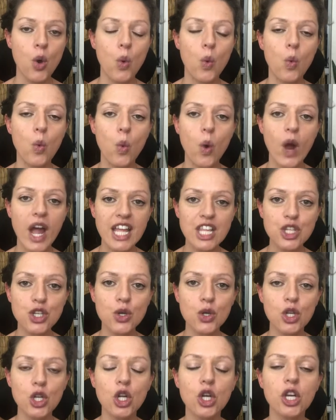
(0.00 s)
when
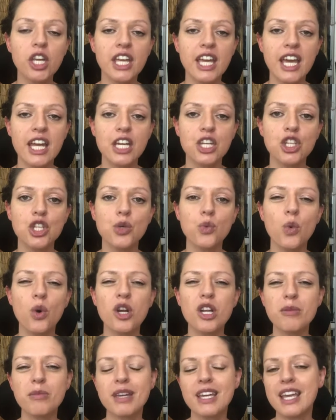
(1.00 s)
you're looking at it, you
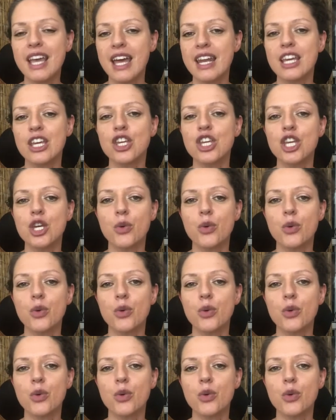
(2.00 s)
want to be getting